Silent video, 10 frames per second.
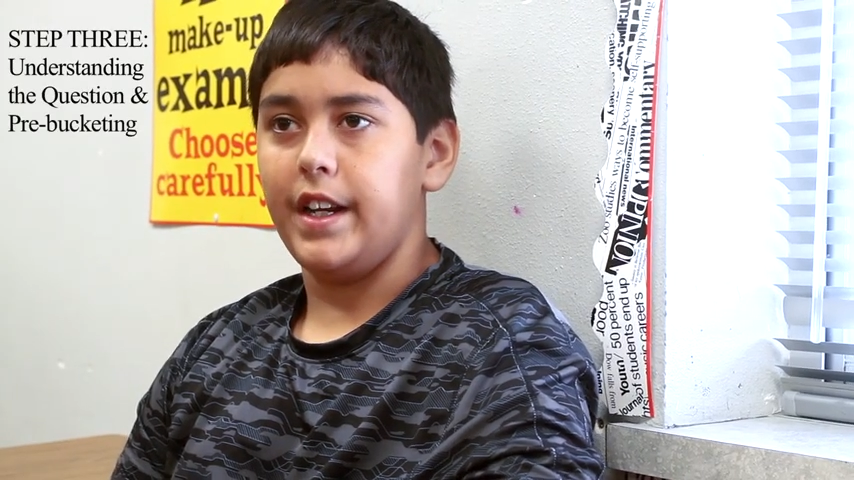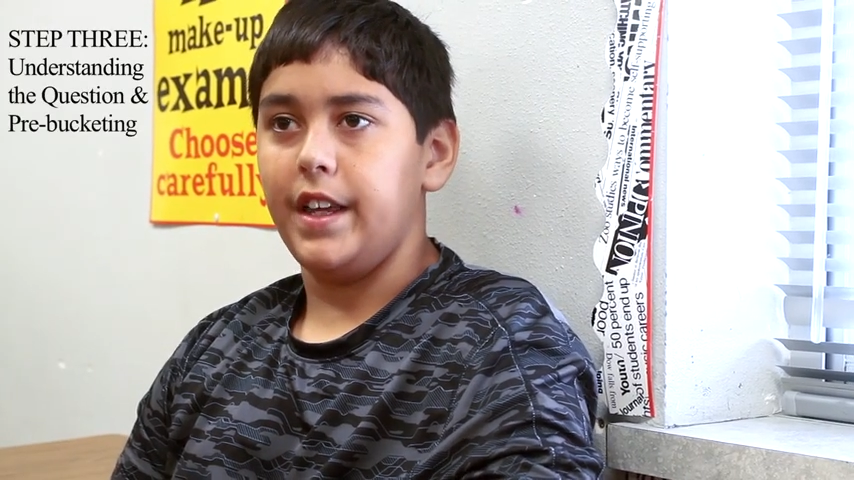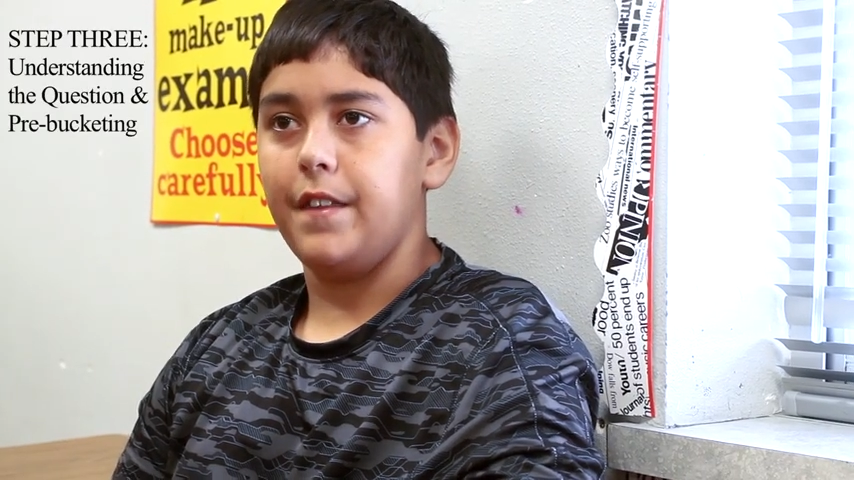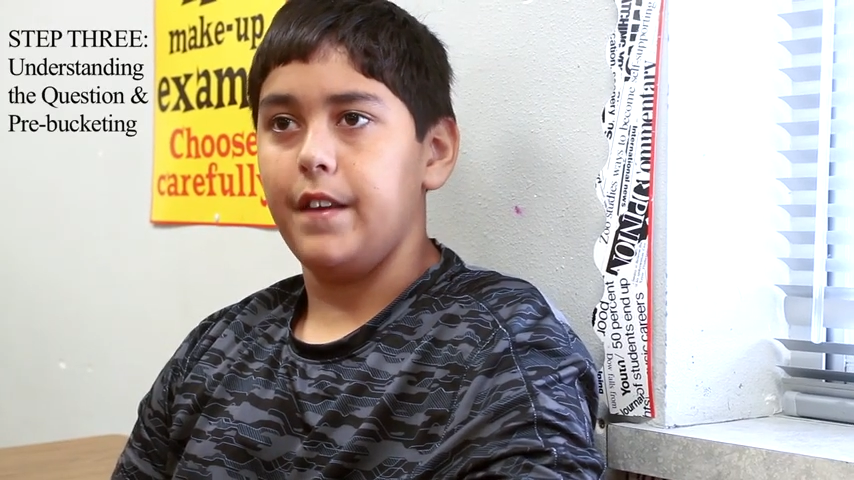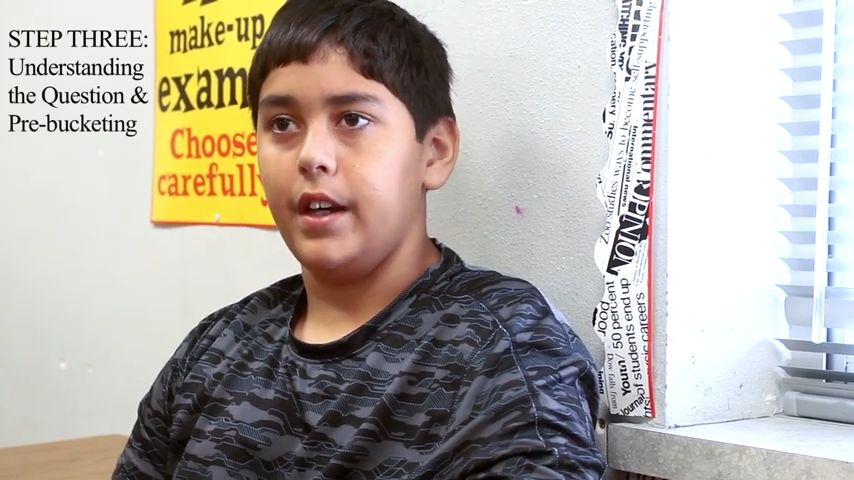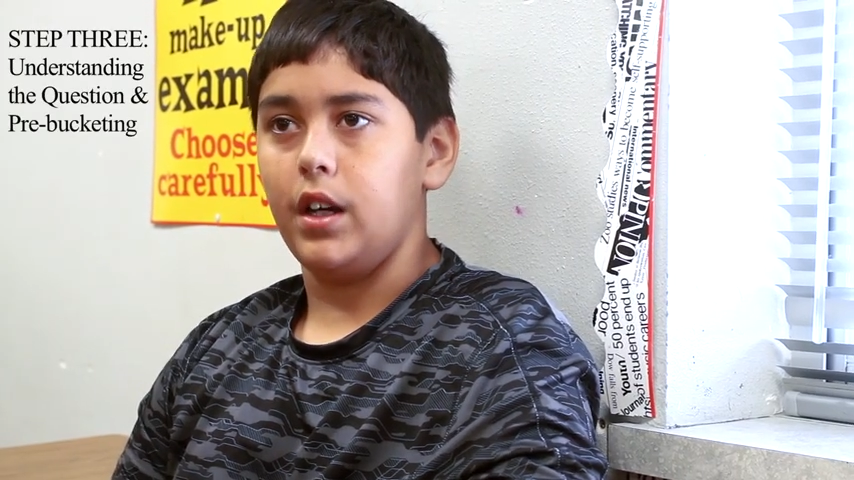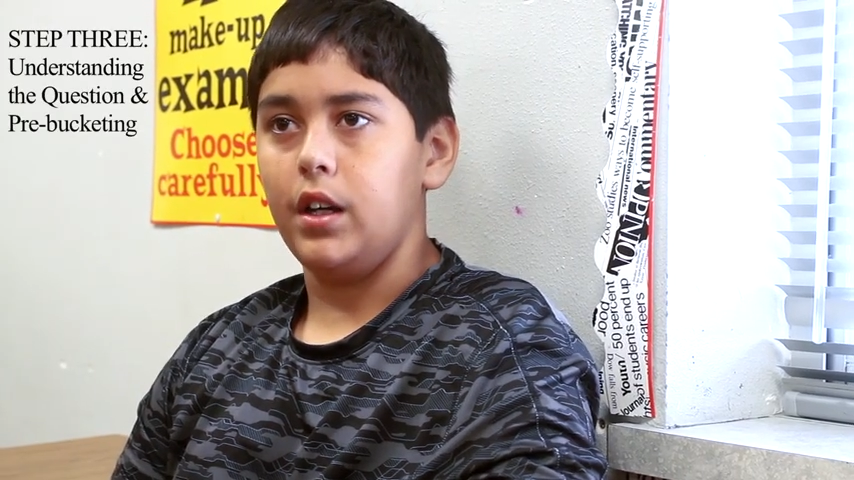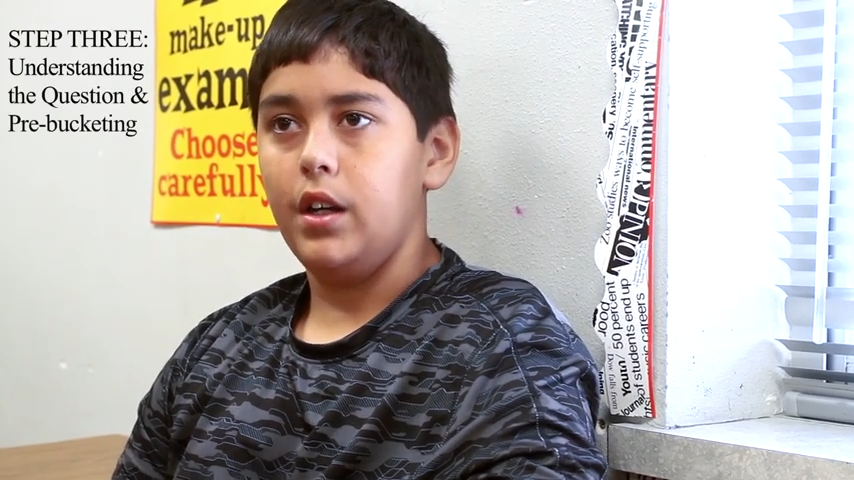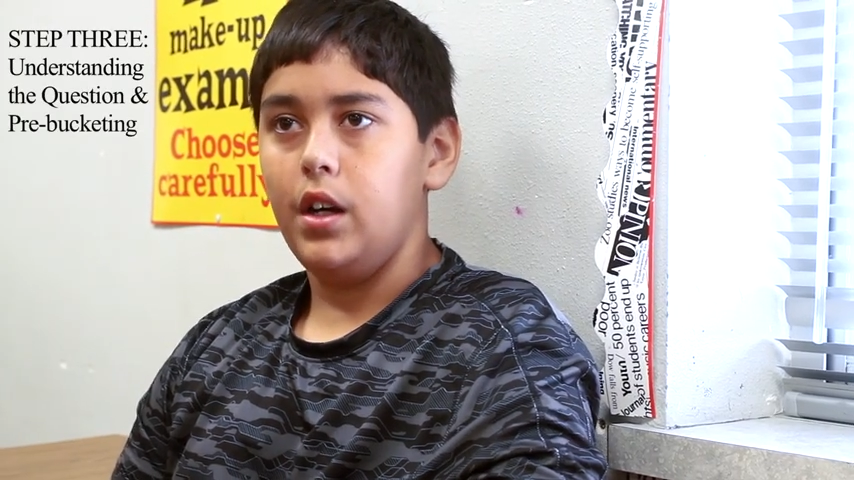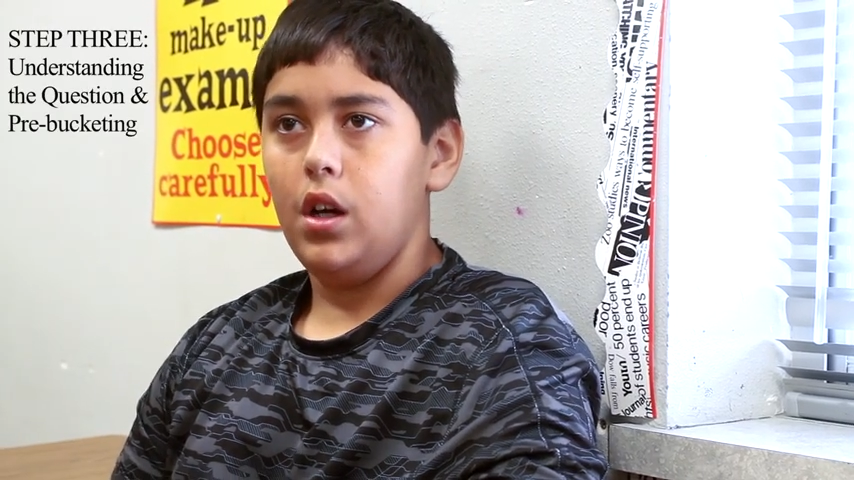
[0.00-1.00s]
anything,
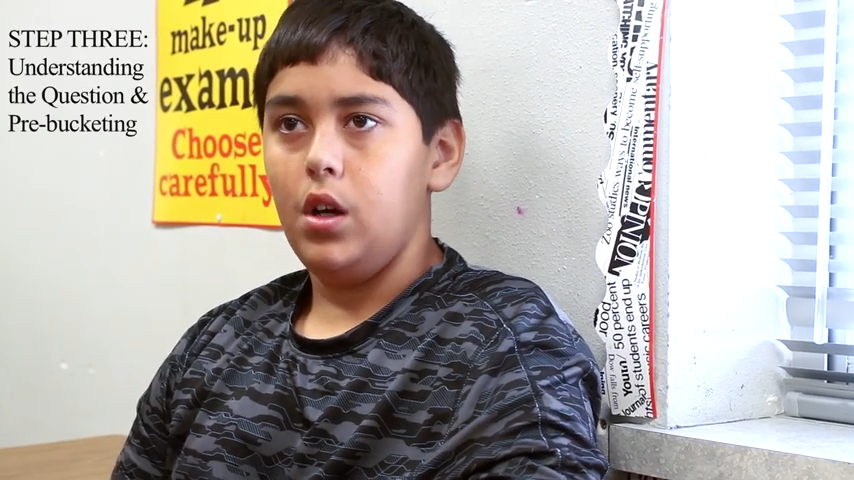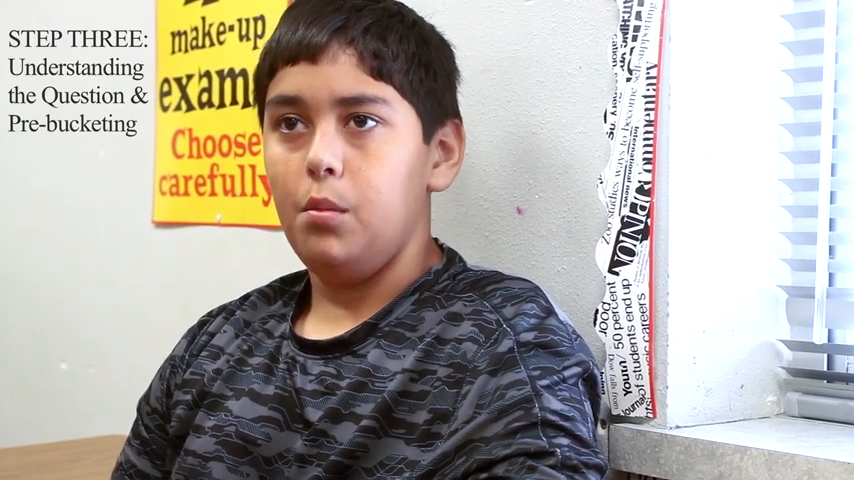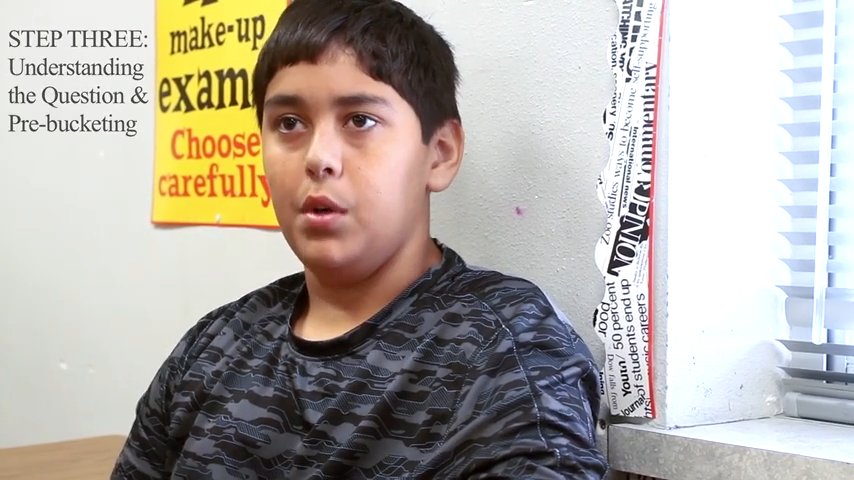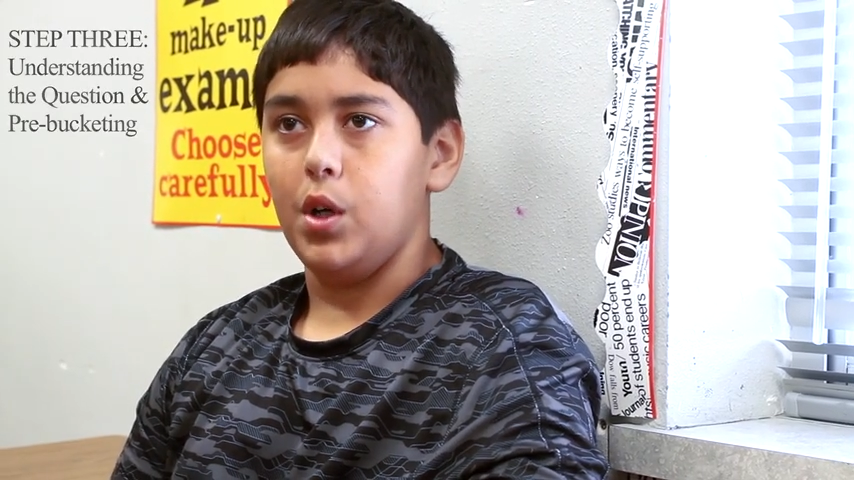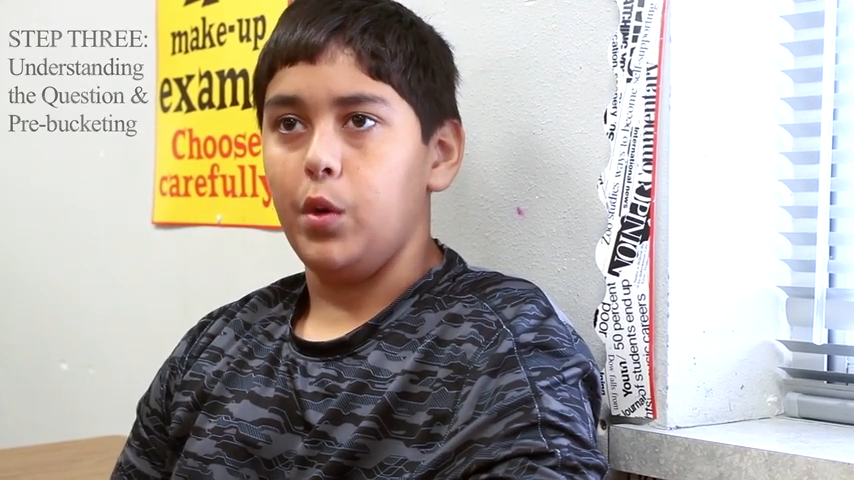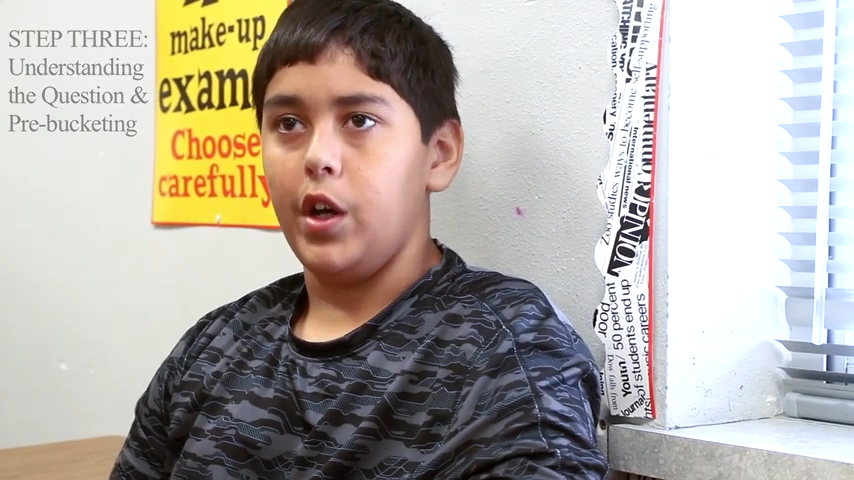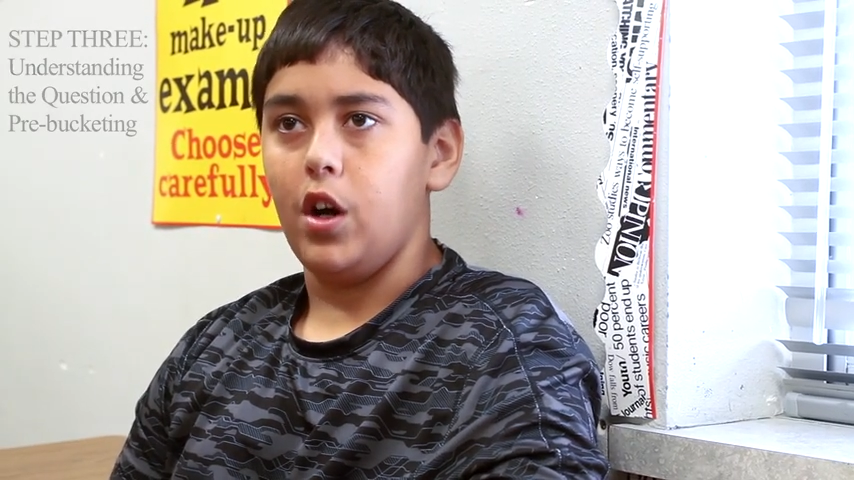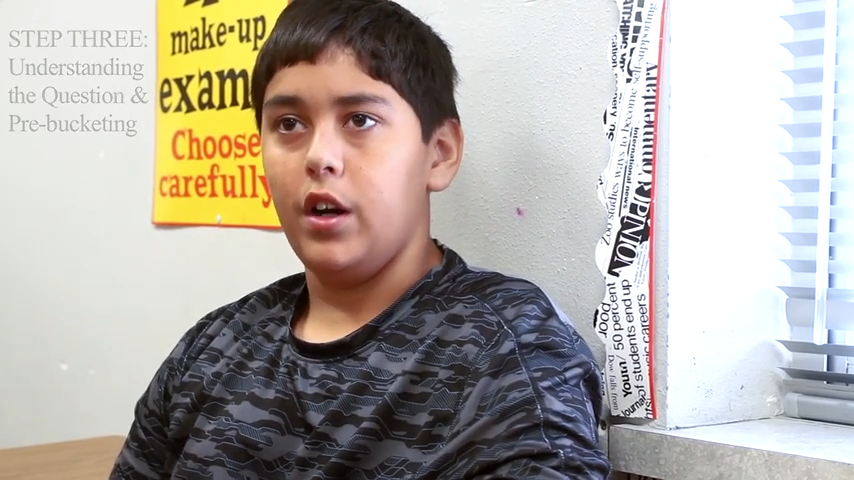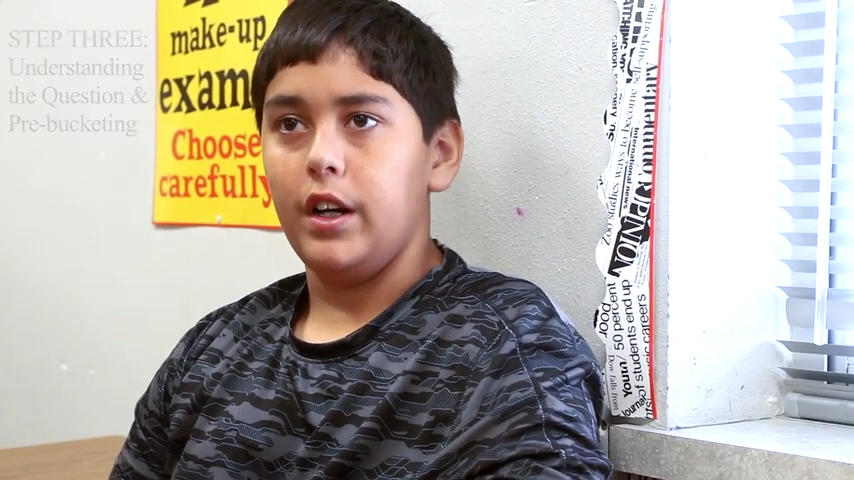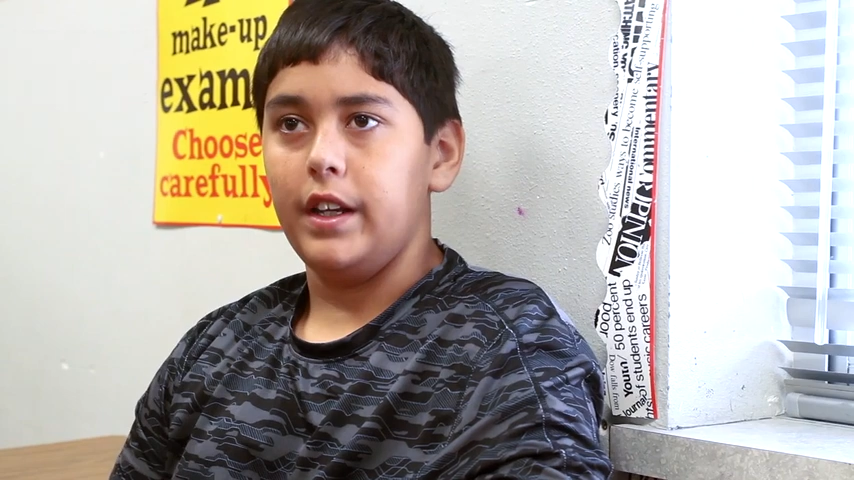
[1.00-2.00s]
but we
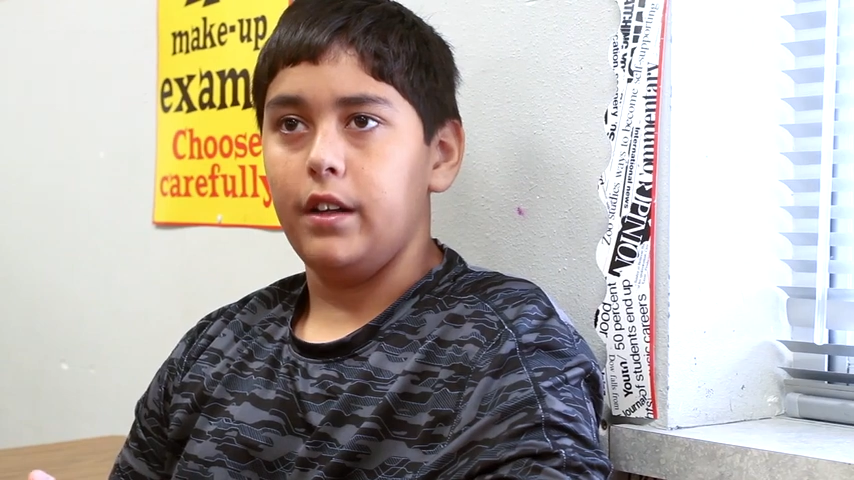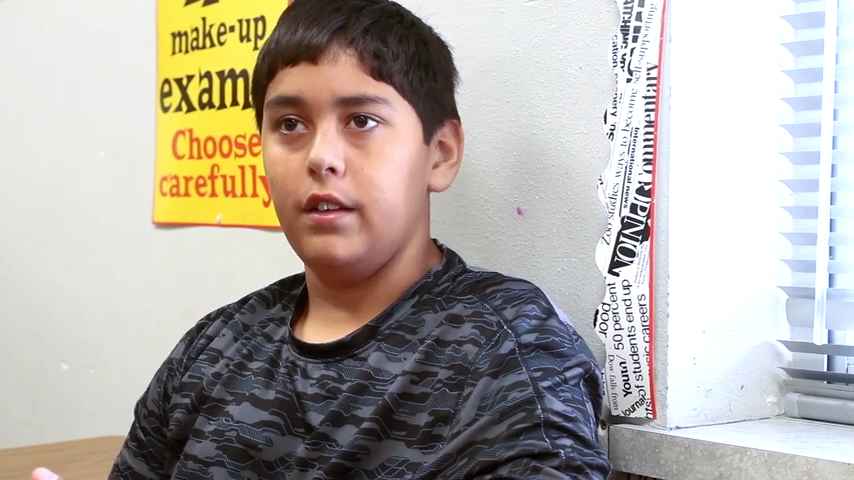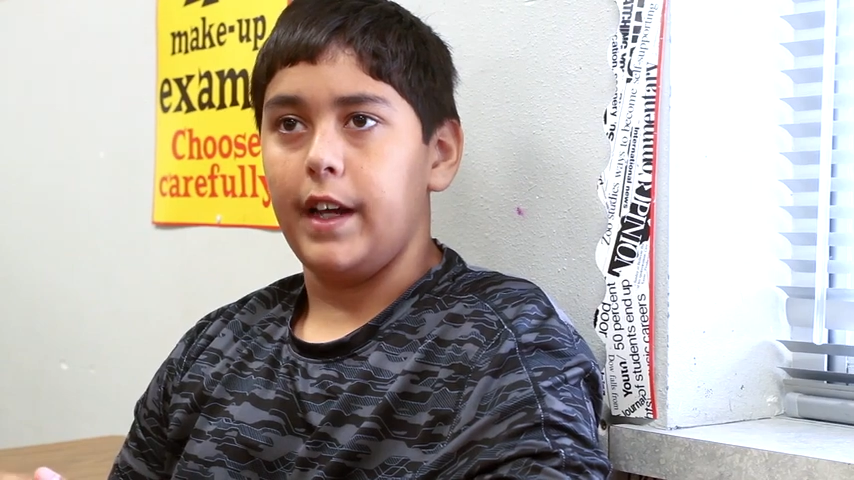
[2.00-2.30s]
already